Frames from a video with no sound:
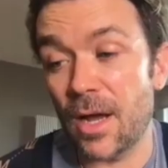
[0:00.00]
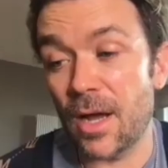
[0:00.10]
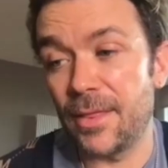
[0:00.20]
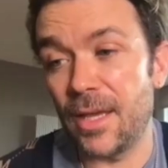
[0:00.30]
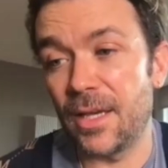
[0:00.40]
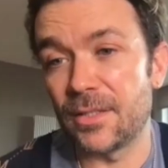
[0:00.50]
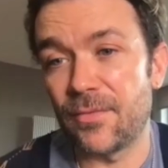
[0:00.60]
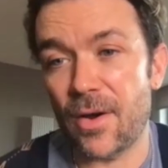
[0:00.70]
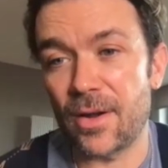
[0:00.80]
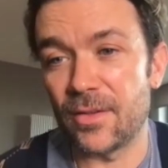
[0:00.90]
think it's
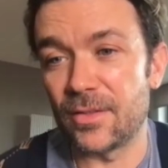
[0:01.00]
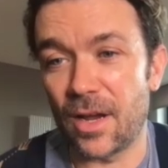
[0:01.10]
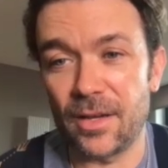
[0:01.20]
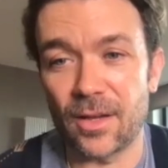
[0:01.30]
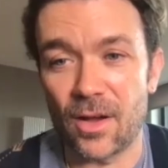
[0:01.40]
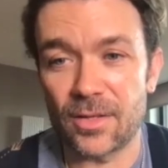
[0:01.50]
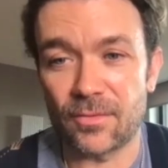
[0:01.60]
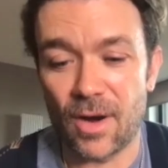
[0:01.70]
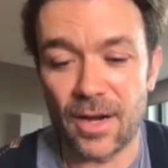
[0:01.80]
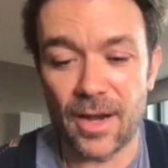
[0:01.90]
very in the zeitgeist
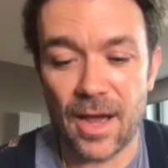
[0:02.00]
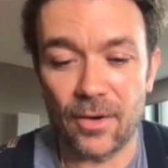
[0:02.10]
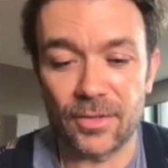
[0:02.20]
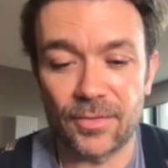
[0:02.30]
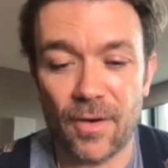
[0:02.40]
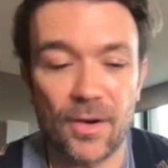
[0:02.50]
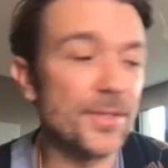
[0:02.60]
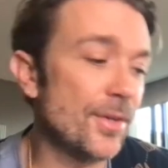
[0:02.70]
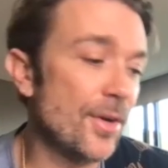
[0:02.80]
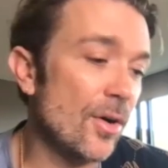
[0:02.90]
right now as far
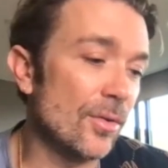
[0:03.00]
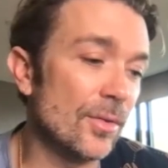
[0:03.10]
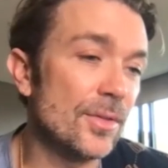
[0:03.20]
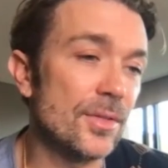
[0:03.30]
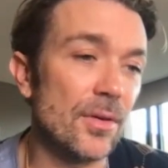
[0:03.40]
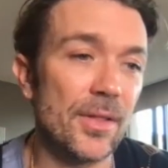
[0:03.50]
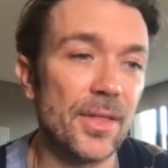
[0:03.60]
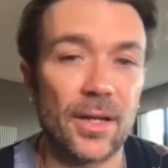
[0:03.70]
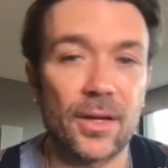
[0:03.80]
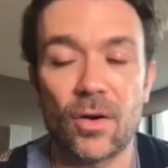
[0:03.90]
as cults. So I
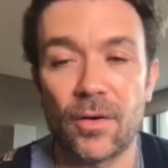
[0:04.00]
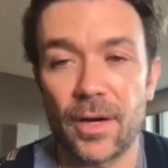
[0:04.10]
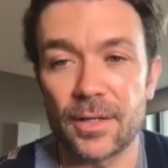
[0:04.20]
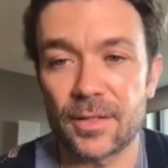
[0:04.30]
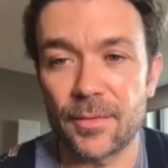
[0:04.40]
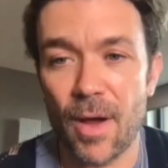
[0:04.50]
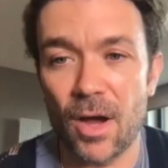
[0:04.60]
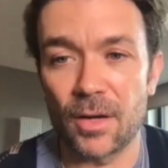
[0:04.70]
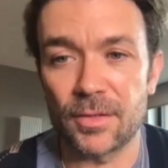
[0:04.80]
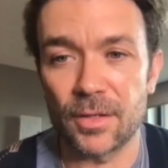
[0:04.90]
think Corrie is
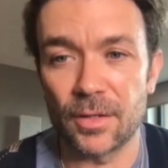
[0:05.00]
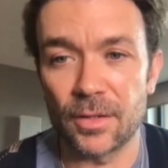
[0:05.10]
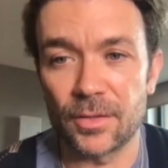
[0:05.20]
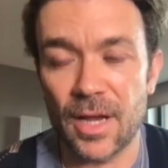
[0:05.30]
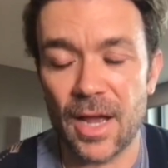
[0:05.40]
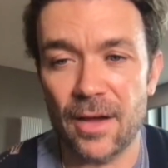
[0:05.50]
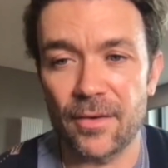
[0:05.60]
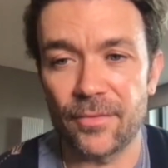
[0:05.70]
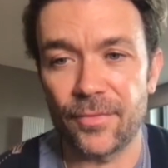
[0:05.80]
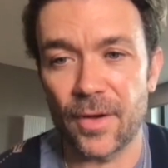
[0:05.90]
smart to
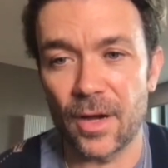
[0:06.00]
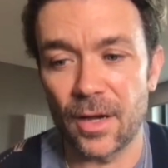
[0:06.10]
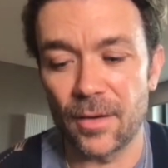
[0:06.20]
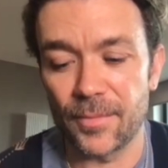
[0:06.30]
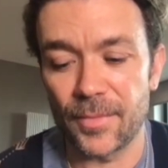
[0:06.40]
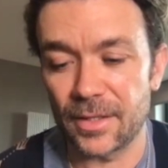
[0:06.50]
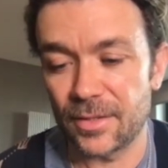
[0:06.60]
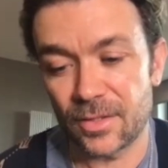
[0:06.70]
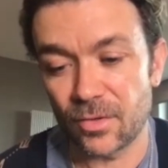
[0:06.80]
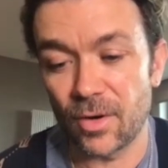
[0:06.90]
have
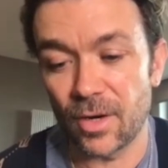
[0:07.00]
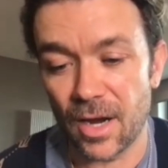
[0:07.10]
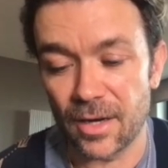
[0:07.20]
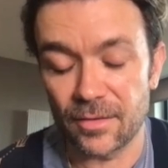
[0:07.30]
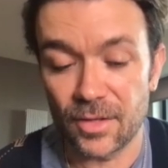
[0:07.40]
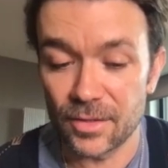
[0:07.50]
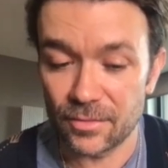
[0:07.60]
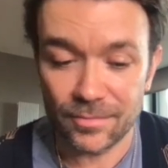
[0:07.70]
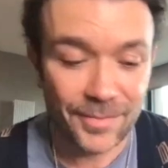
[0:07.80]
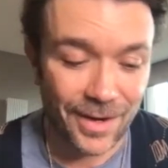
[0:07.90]
this storyline because
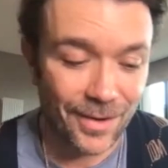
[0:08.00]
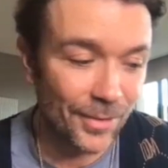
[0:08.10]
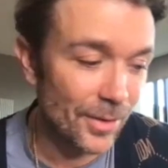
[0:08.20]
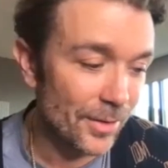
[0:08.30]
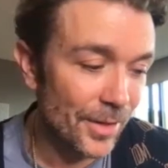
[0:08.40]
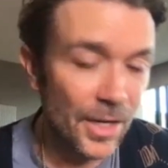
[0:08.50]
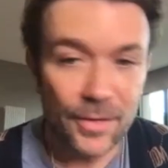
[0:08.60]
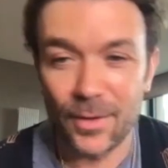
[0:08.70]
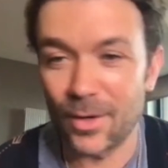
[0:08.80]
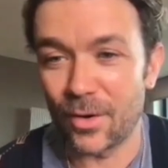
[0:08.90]
you know if you
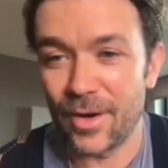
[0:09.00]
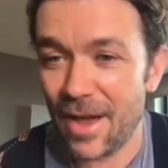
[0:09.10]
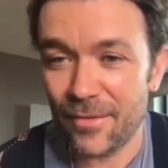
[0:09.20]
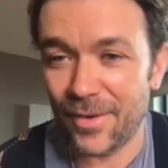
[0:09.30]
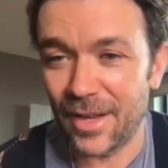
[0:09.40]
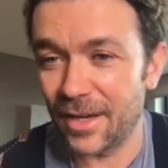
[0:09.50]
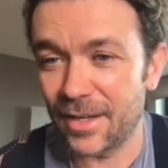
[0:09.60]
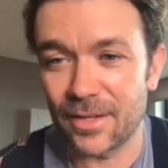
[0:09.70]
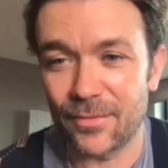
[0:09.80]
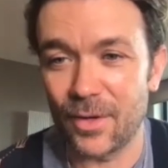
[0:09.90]
look on
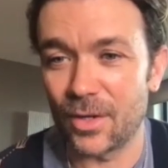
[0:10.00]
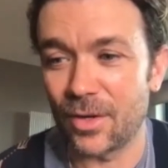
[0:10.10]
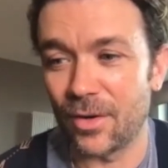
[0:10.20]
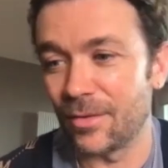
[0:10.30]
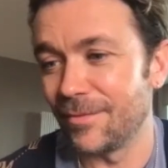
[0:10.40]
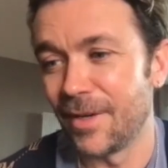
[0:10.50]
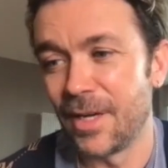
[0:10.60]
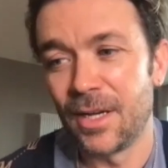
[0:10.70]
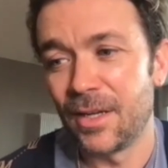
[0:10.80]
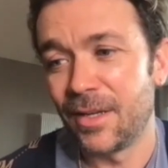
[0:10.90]
Netflix, if you look on
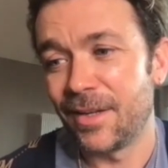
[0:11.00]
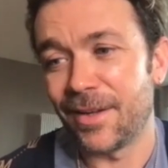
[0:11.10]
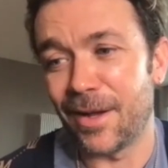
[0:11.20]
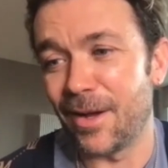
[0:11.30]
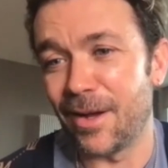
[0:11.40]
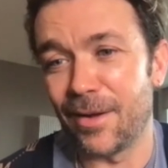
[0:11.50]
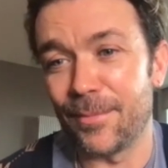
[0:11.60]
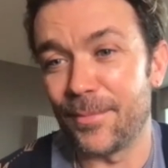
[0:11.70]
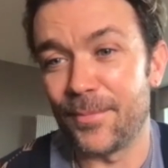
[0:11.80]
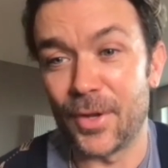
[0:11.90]

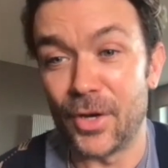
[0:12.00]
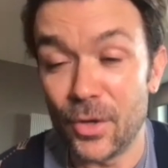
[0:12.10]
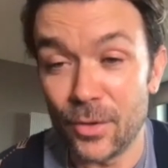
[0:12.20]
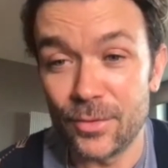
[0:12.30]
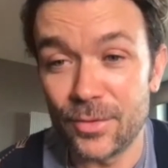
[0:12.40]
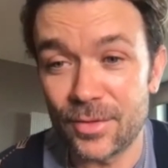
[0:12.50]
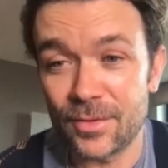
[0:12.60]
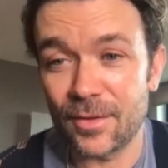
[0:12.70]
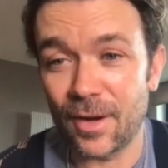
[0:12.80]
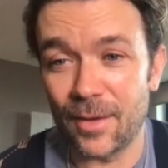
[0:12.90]
the
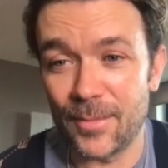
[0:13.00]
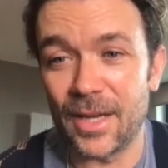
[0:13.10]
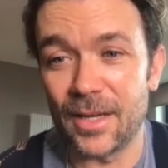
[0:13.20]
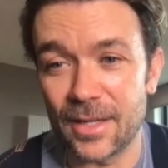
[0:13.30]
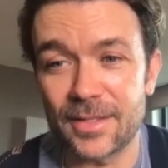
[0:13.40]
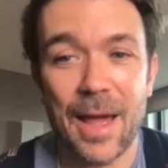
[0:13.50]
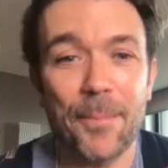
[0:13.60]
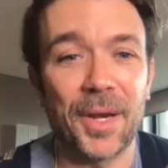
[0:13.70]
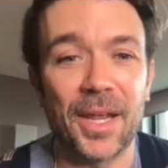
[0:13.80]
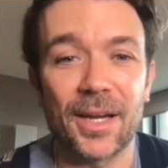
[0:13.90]
news, I mean it's
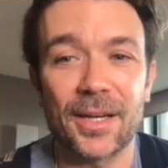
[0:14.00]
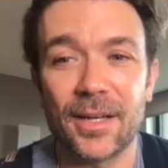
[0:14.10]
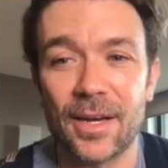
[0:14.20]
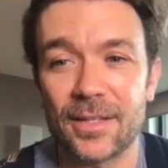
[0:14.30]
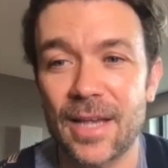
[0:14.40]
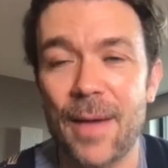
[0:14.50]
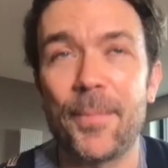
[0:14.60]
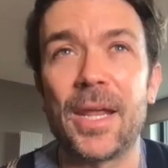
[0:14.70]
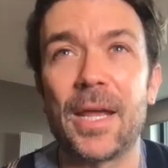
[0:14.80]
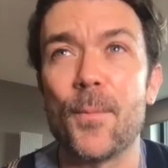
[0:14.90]
happening and it's
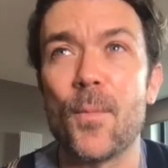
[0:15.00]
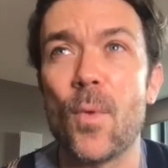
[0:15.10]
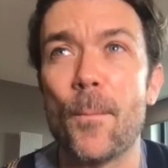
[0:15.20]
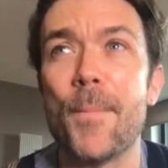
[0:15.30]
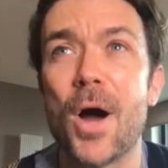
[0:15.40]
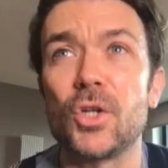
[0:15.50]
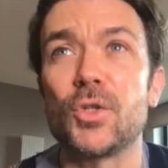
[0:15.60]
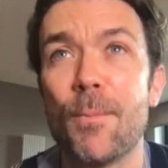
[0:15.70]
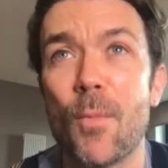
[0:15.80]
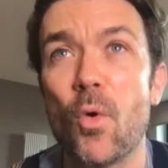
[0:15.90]
happening
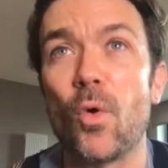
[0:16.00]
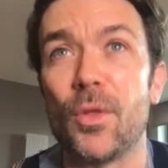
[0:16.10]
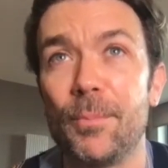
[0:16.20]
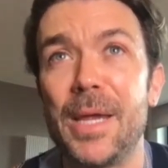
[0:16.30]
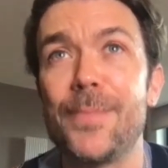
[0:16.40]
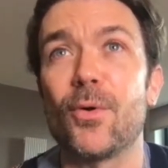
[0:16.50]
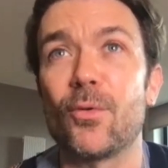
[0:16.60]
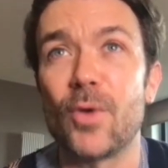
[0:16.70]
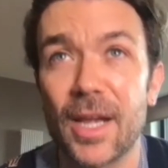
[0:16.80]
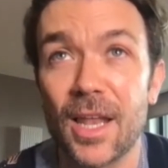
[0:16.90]
much more than people
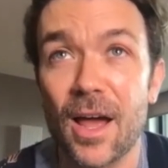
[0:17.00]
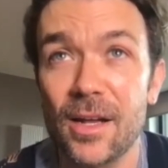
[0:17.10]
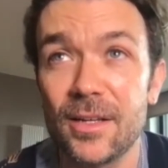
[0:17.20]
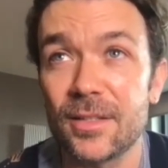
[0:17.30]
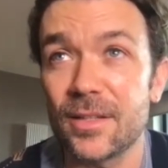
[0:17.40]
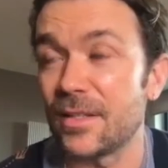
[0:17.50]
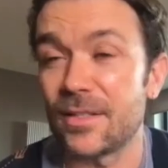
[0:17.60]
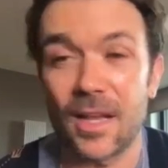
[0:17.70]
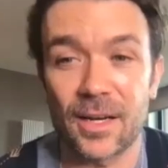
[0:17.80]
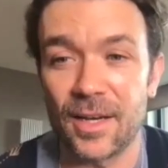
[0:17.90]
realize. There's
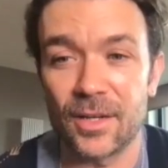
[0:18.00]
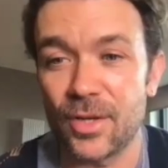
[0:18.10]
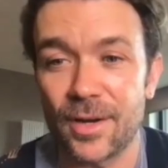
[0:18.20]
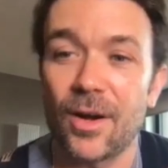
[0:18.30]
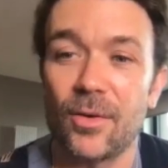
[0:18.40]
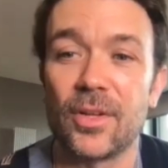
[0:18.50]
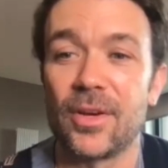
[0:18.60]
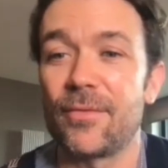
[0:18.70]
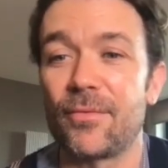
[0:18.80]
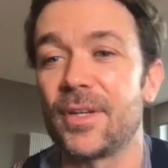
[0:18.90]
like literally a cult in
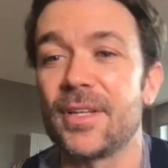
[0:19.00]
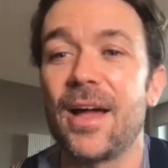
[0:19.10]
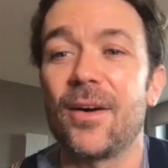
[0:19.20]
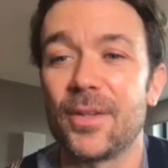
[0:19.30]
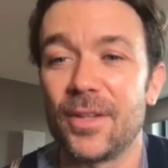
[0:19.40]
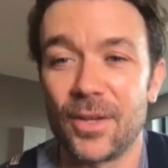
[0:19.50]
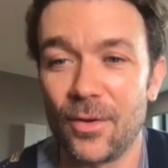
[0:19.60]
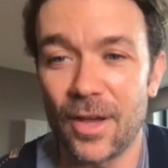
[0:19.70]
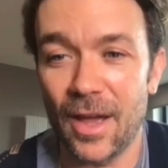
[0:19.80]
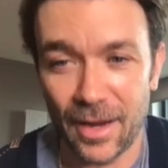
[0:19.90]
every town in the
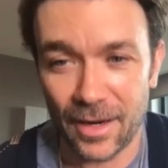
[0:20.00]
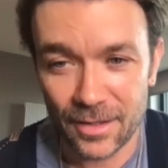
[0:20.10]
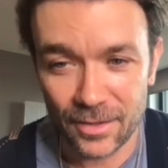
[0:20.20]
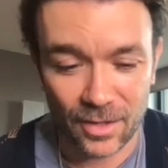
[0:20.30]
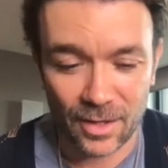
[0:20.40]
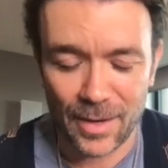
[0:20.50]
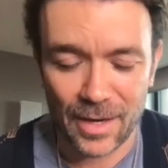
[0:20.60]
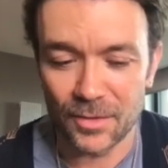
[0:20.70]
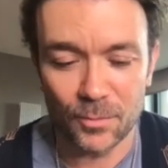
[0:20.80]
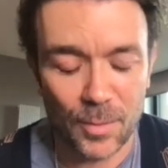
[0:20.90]
UK. You know what I
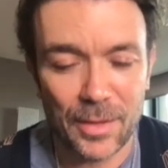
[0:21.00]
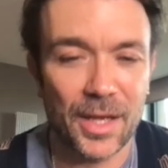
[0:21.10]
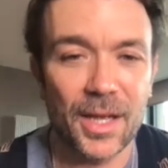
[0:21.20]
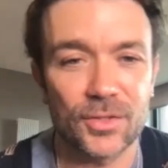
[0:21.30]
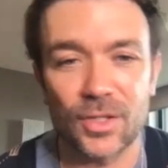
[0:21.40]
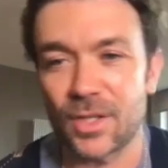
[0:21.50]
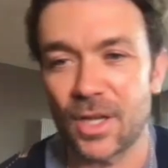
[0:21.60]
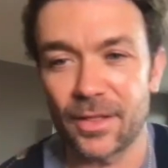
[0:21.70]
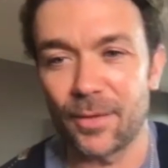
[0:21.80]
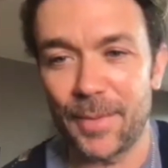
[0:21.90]
mean? We think it's just
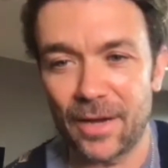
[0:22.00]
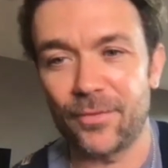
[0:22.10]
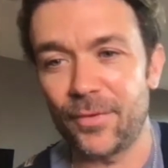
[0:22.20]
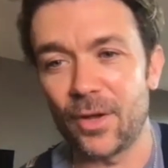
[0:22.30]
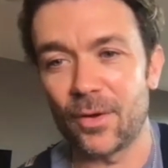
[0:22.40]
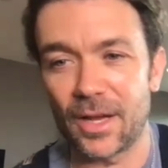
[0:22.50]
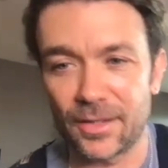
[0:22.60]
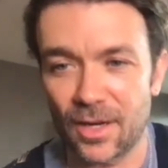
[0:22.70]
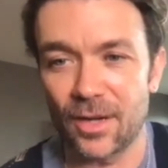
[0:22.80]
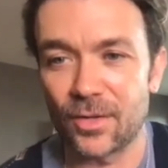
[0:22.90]
like the big few, like
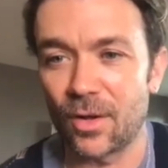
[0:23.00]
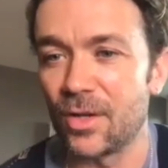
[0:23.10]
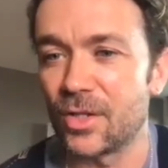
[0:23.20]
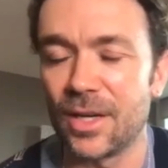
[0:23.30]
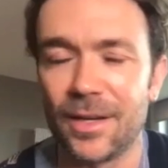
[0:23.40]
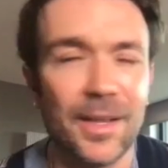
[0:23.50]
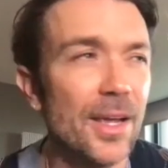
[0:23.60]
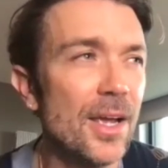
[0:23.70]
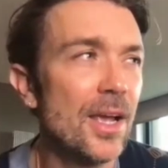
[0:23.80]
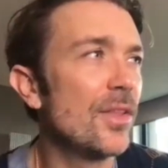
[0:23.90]
Scientology.
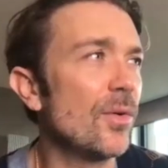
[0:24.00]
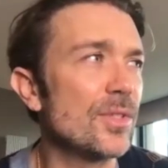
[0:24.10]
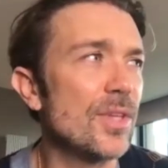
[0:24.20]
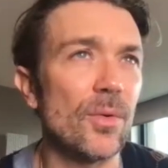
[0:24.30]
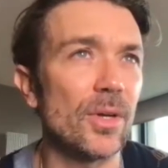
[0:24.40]
What's the other one?